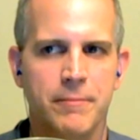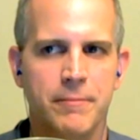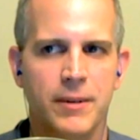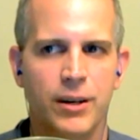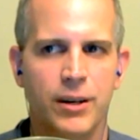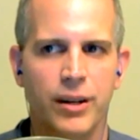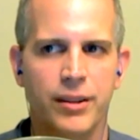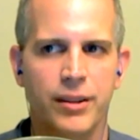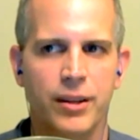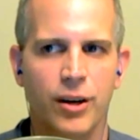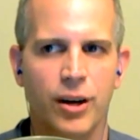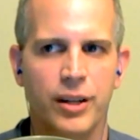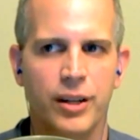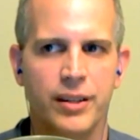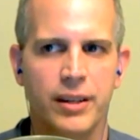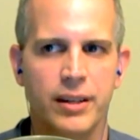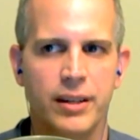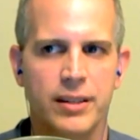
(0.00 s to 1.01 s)
the
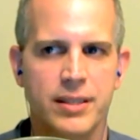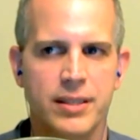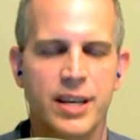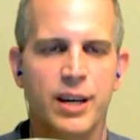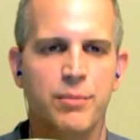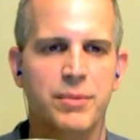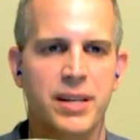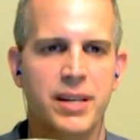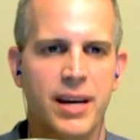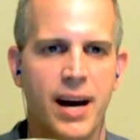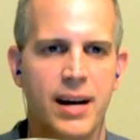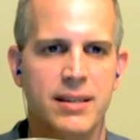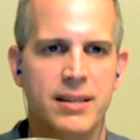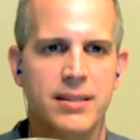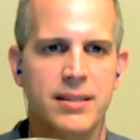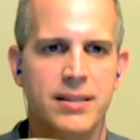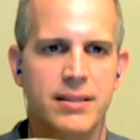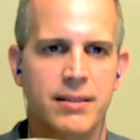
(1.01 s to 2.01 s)

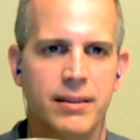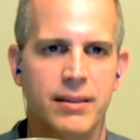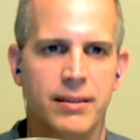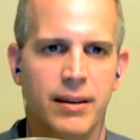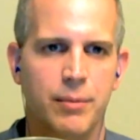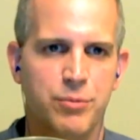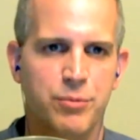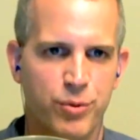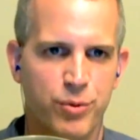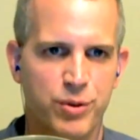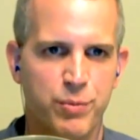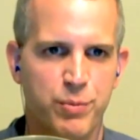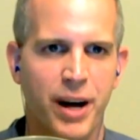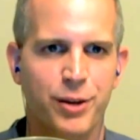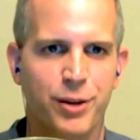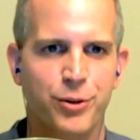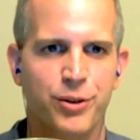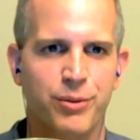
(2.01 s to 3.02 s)
CMTS upstream
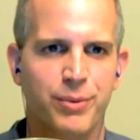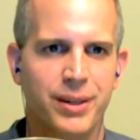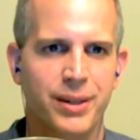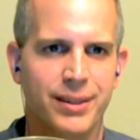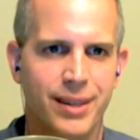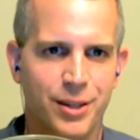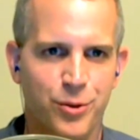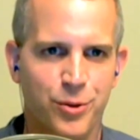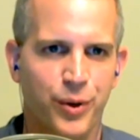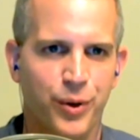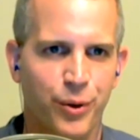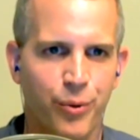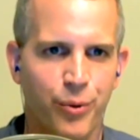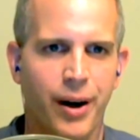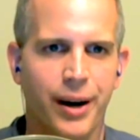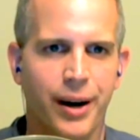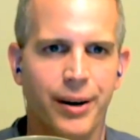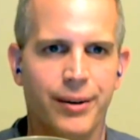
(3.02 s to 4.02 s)
spectrum, and it doesn't
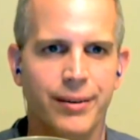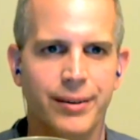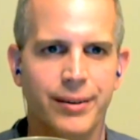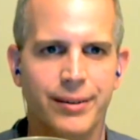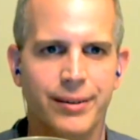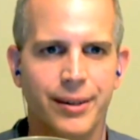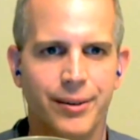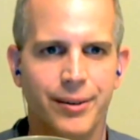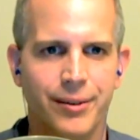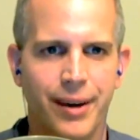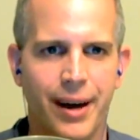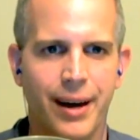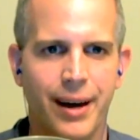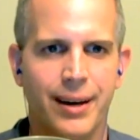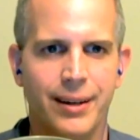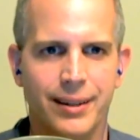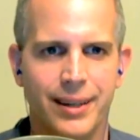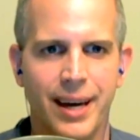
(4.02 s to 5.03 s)
require
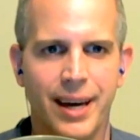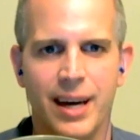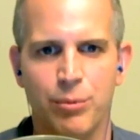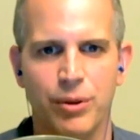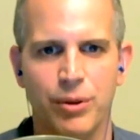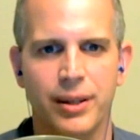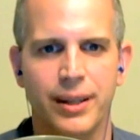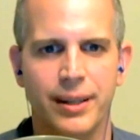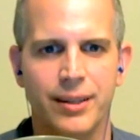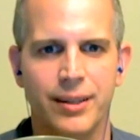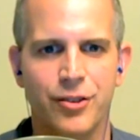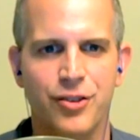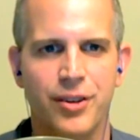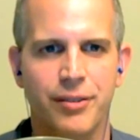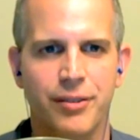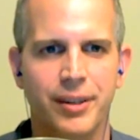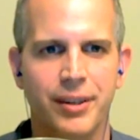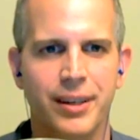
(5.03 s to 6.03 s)
head-end cabling and
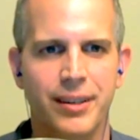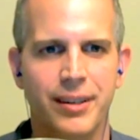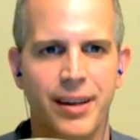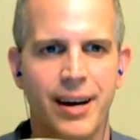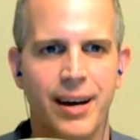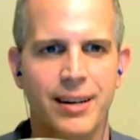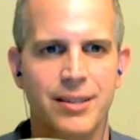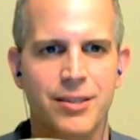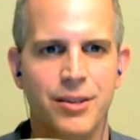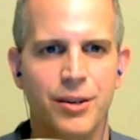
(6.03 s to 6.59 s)
stuff like that.